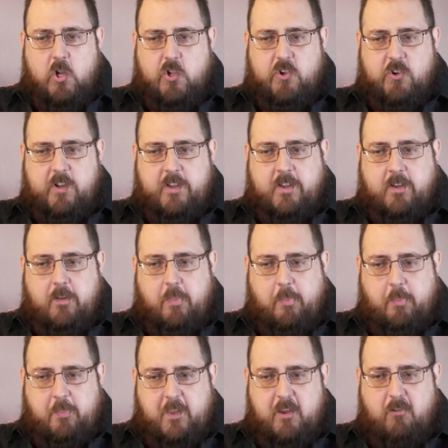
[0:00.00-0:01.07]
Could
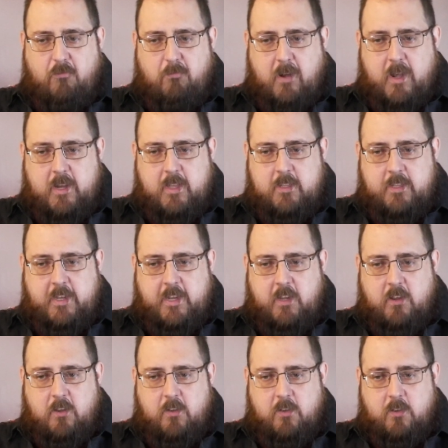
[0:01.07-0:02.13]

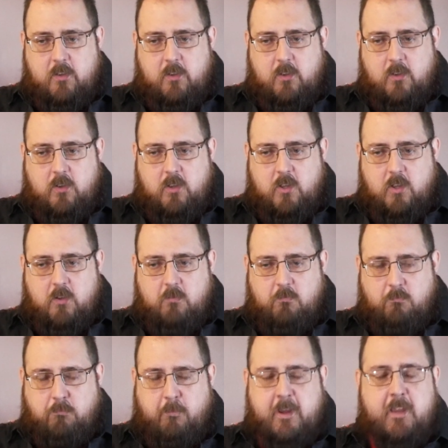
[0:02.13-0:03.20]
theoretically
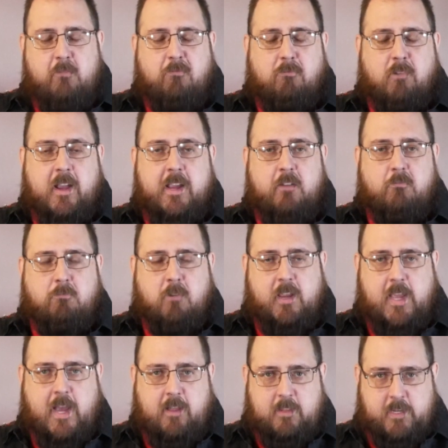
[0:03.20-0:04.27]
rewrite
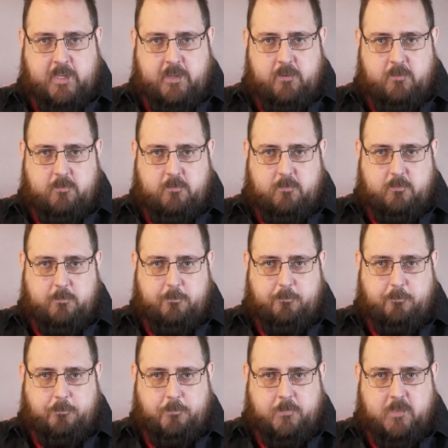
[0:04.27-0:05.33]
reality.
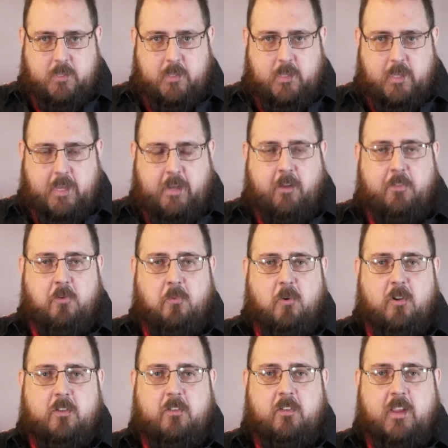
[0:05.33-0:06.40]
In other
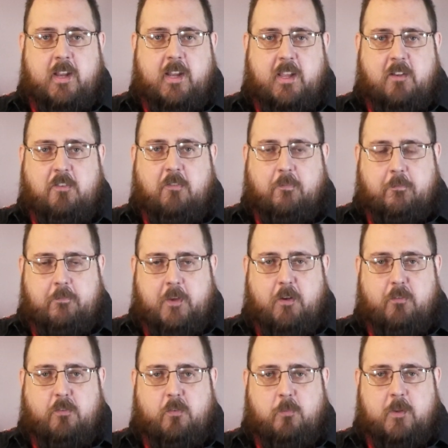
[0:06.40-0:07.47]
words, it
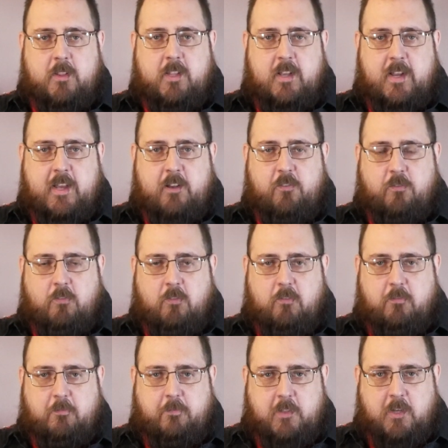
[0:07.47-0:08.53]
interferes with the natural
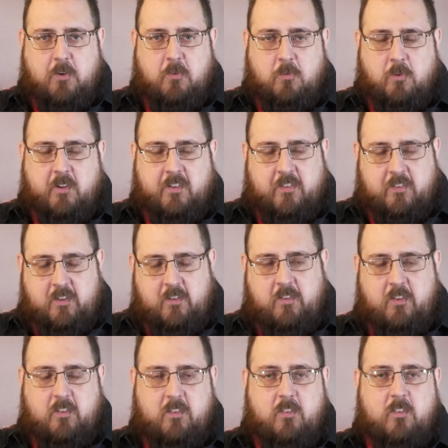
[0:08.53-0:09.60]
flow or
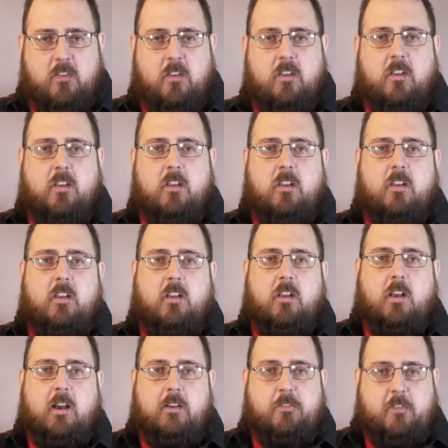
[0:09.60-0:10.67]
existence
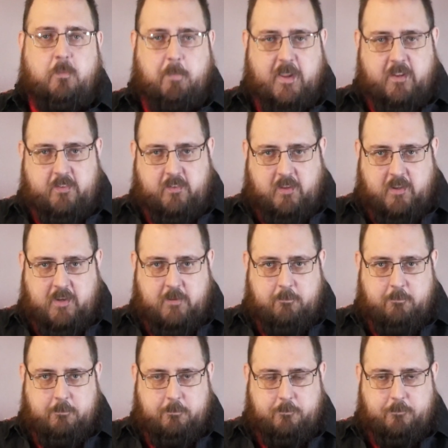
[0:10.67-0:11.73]
of space-time.